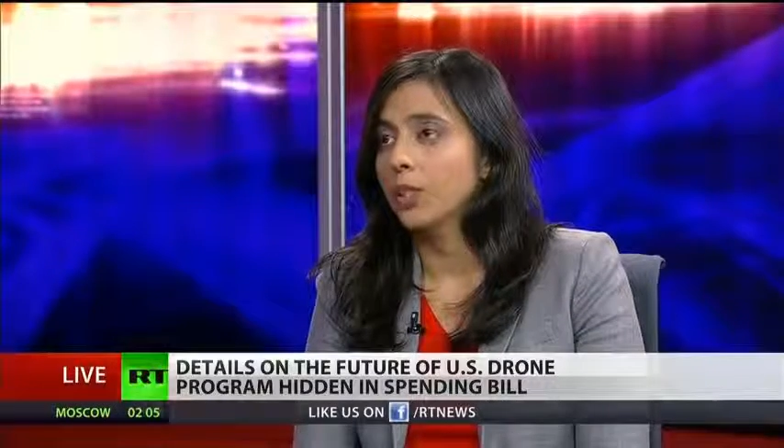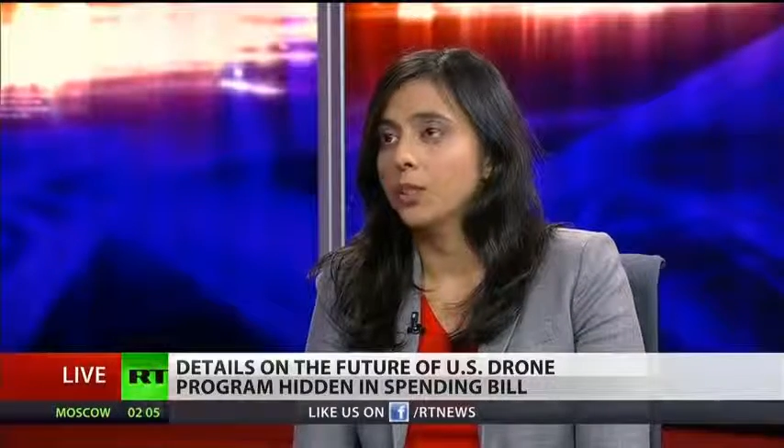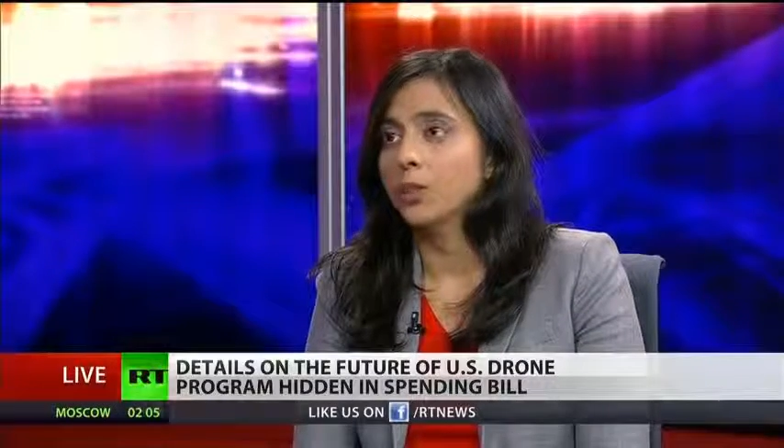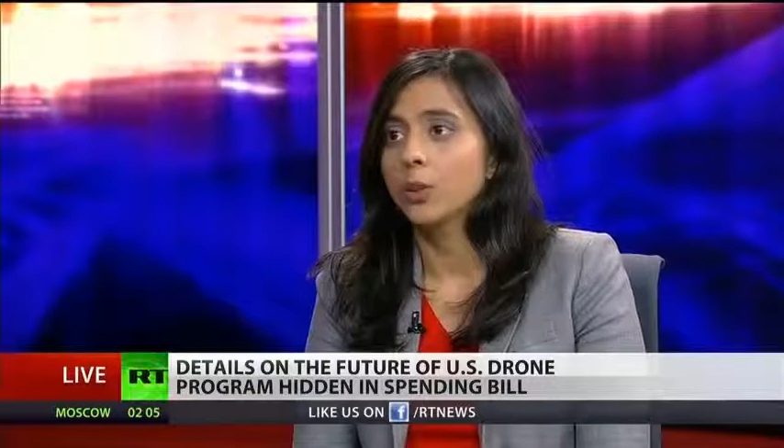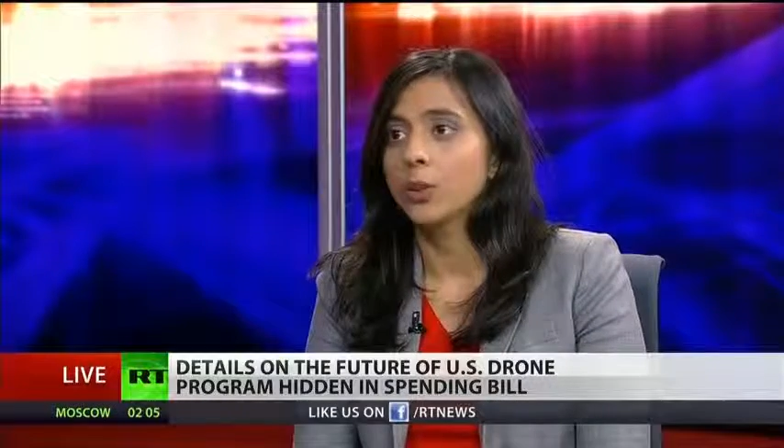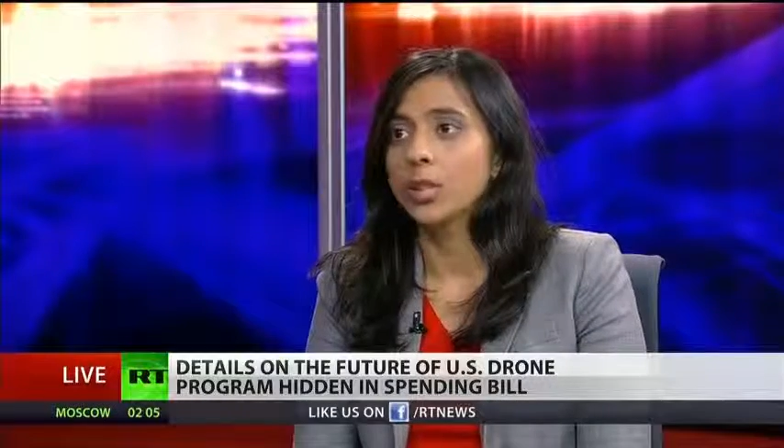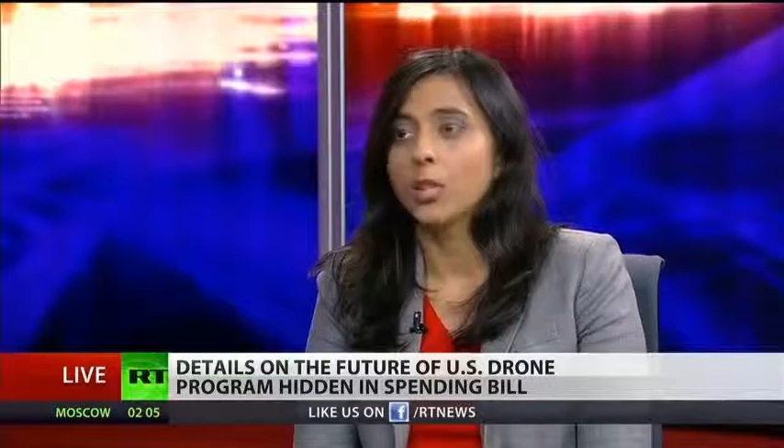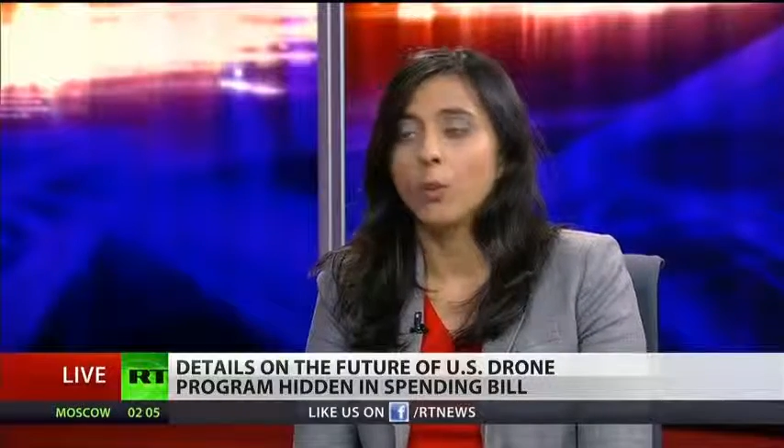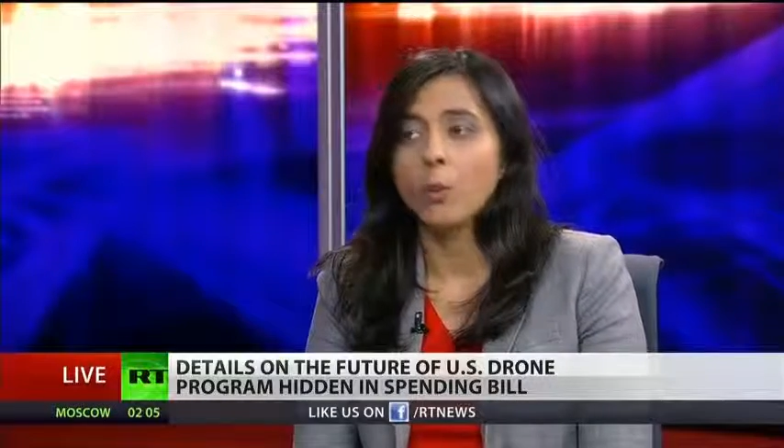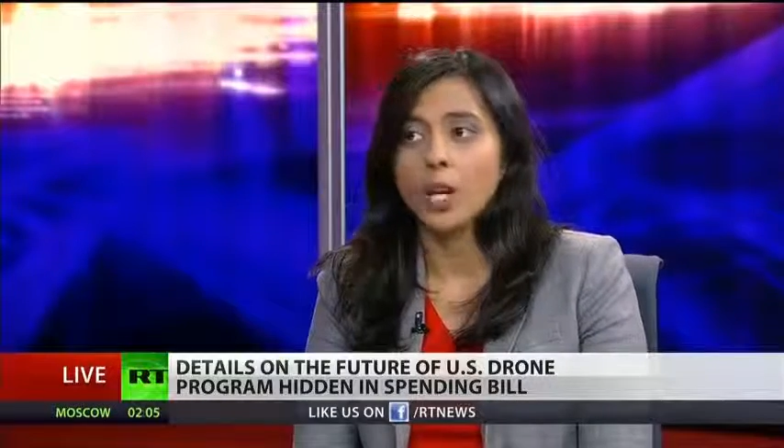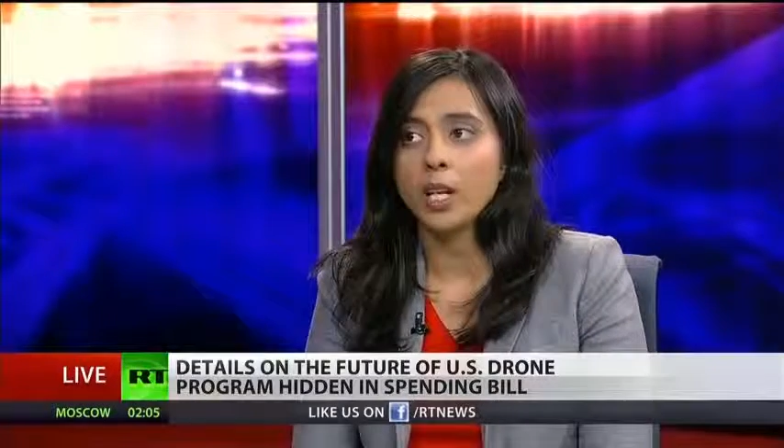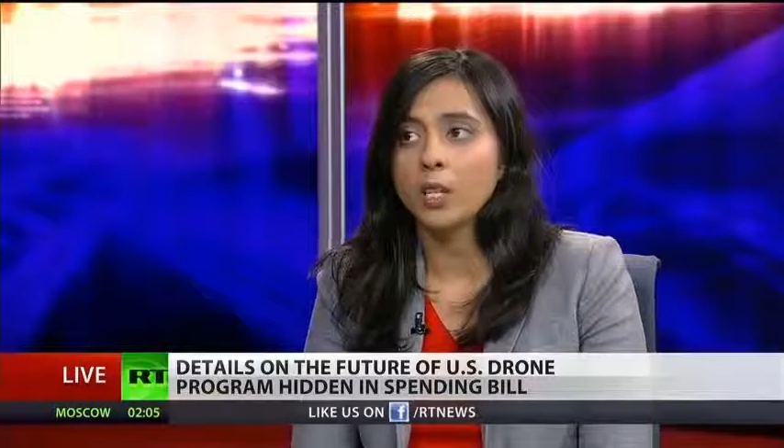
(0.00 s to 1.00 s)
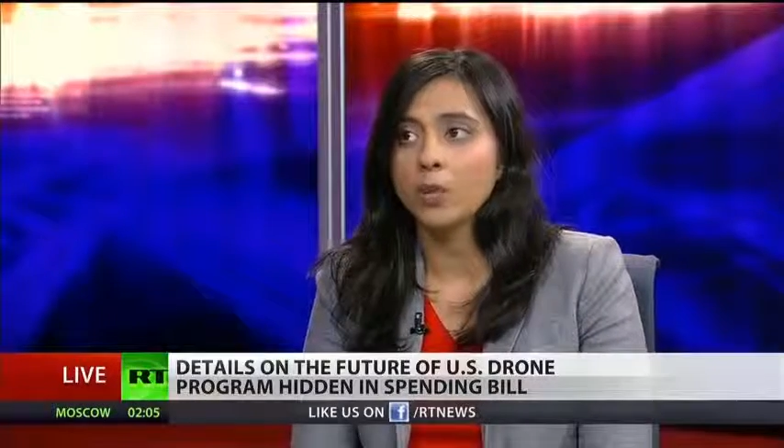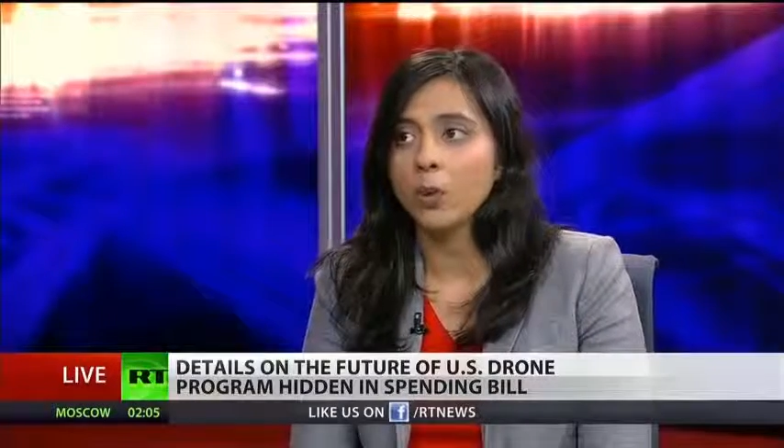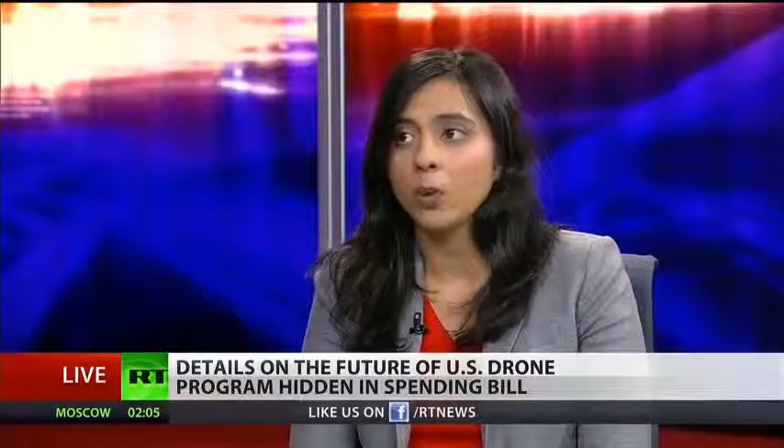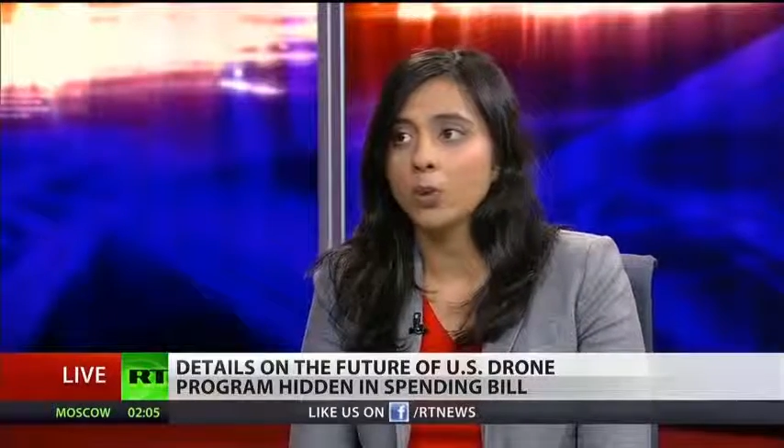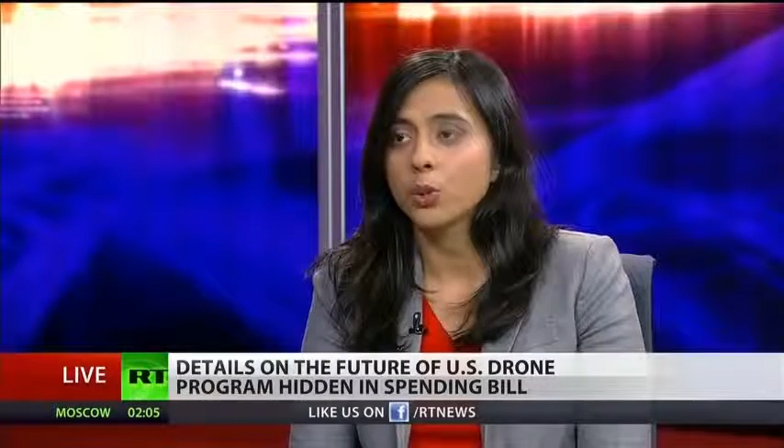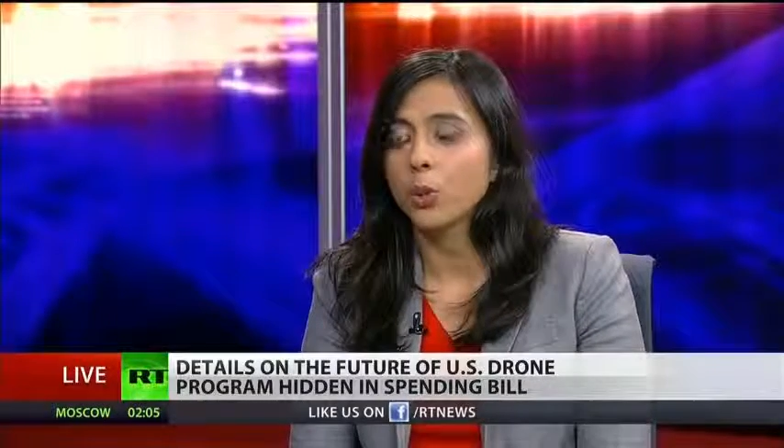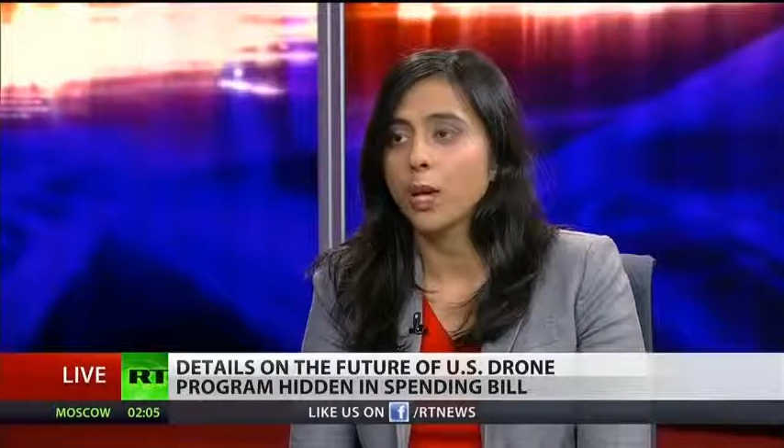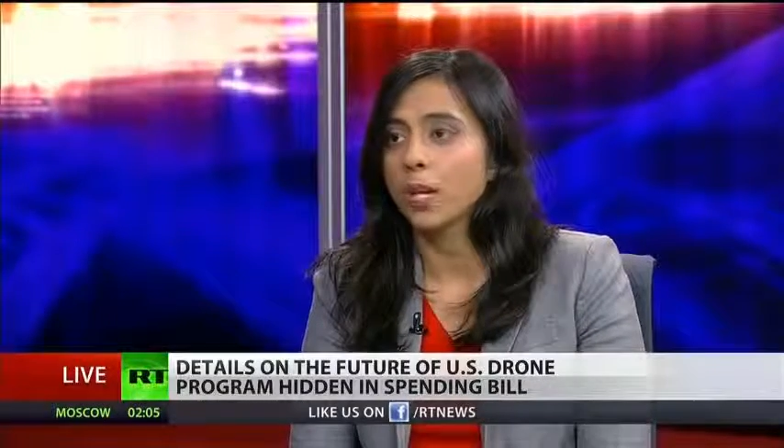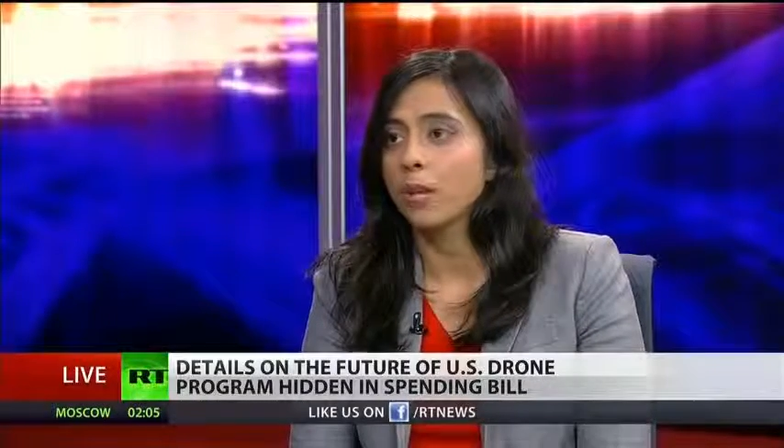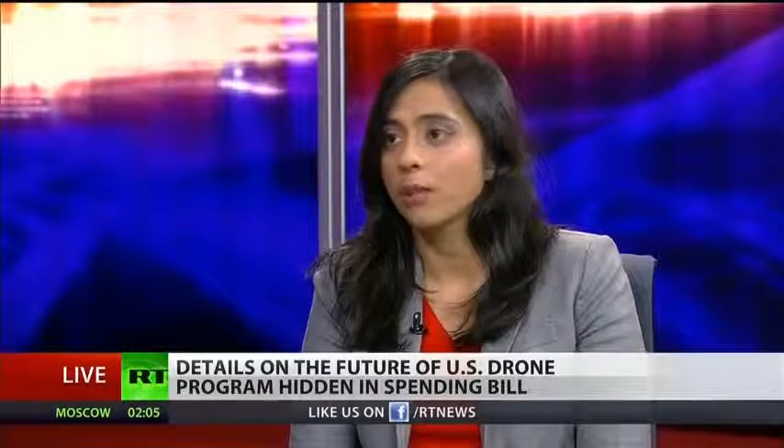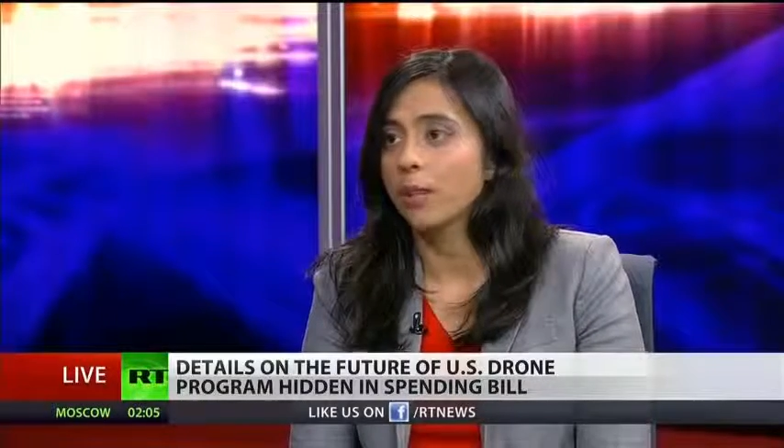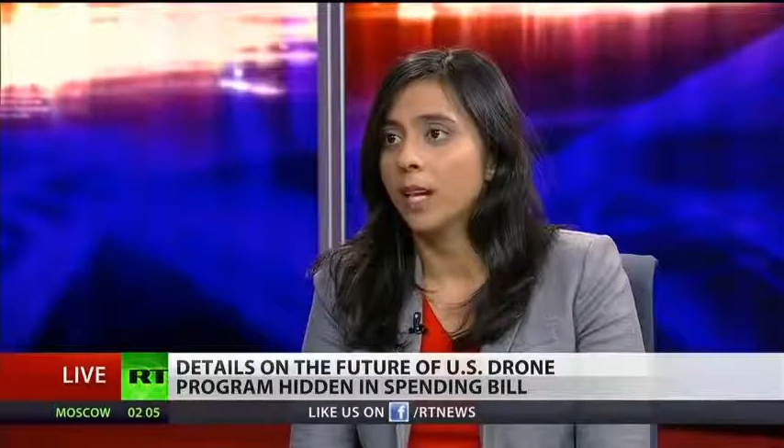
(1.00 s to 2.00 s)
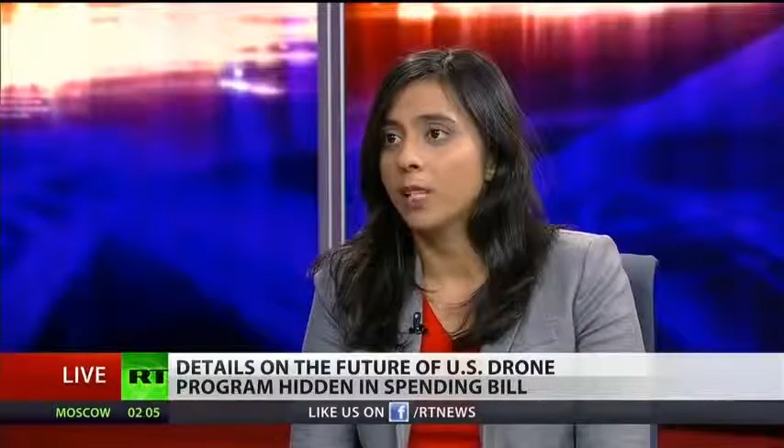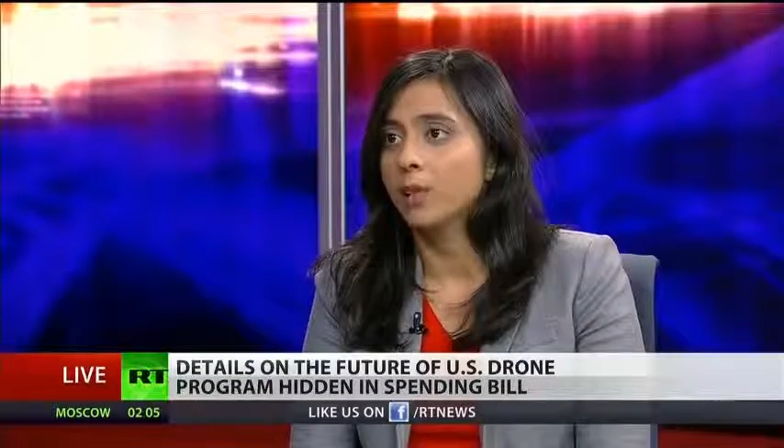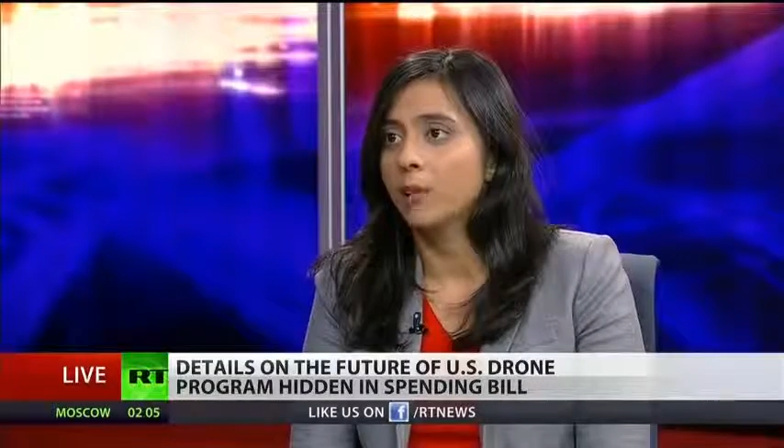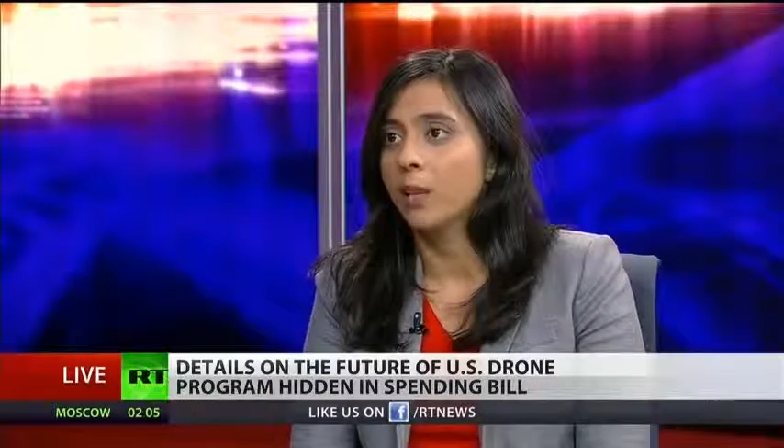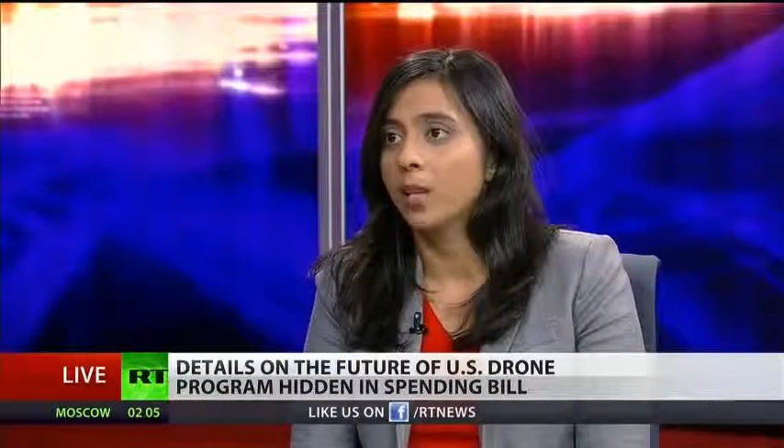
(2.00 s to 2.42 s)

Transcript: And certainly the wedding drone strike of last